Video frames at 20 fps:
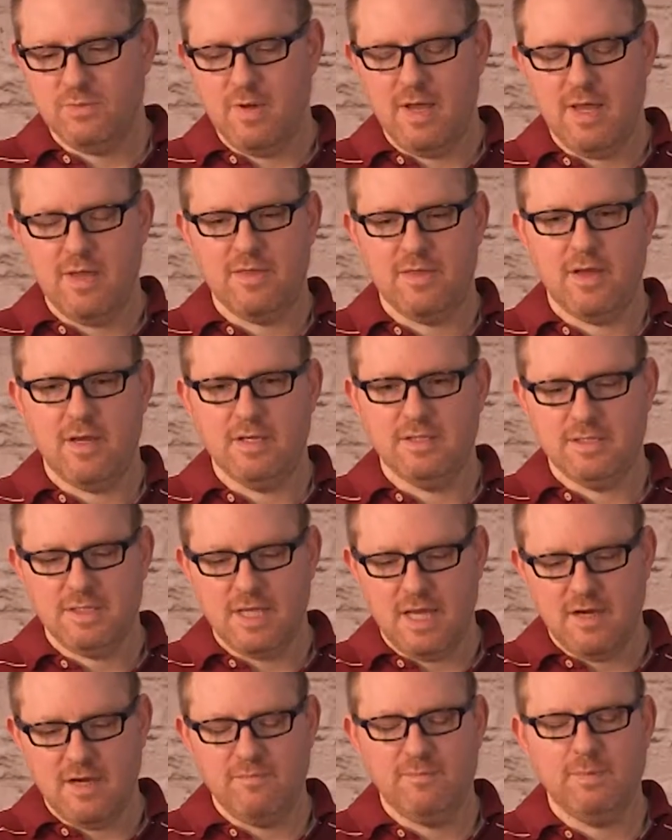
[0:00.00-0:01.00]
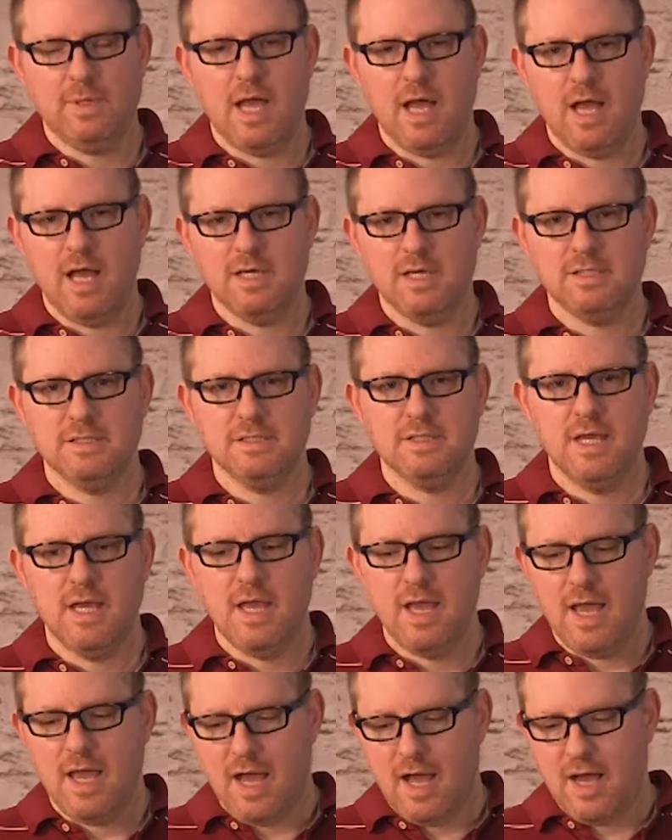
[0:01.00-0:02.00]
with a set of blocks,
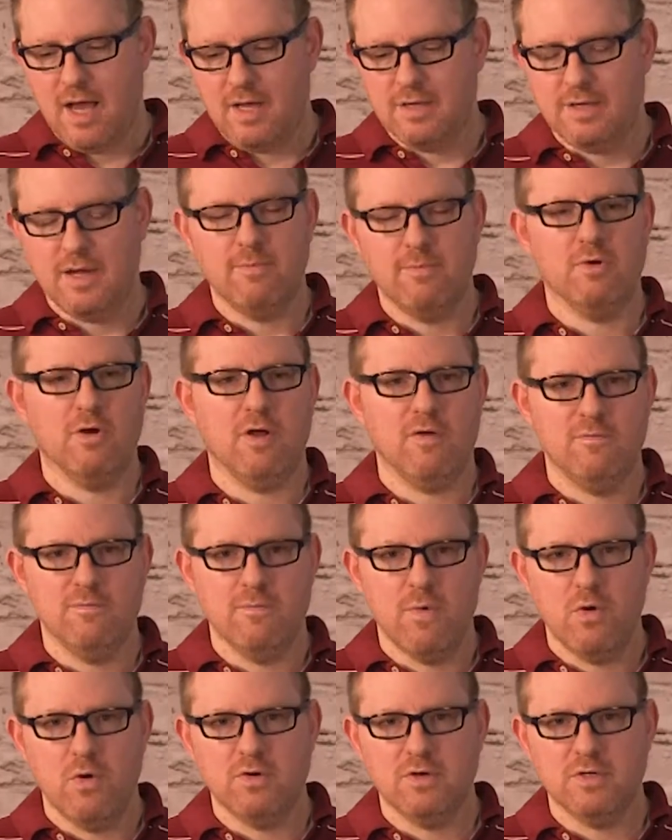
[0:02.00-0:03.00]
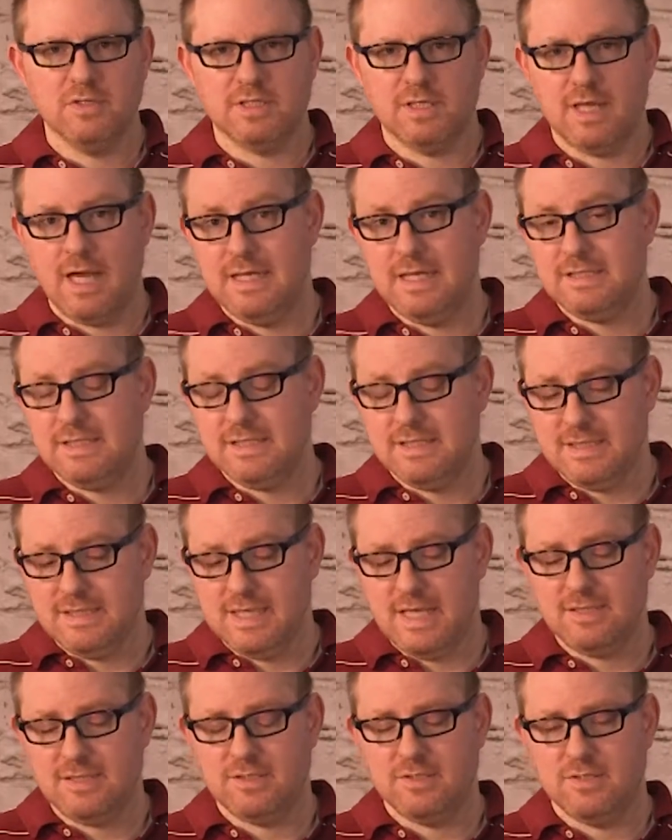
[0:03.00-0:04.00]
a number of motors, lights, and
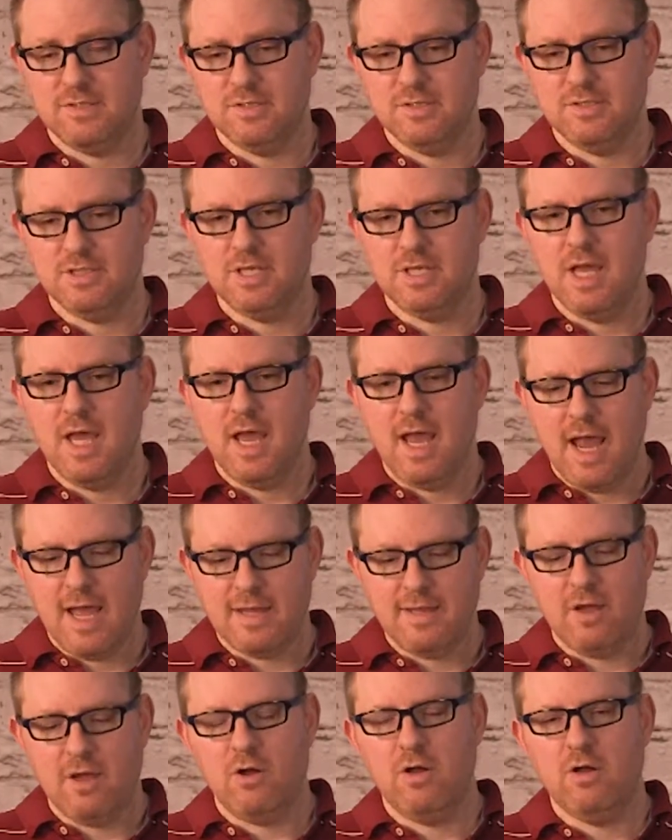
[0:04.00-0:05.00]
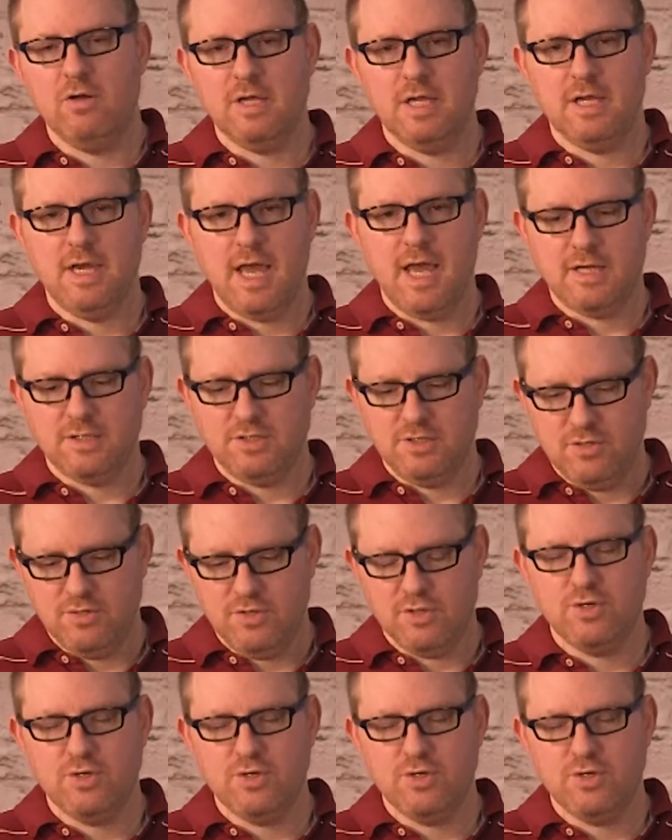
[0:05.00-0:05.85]
sensors, and they all connect to the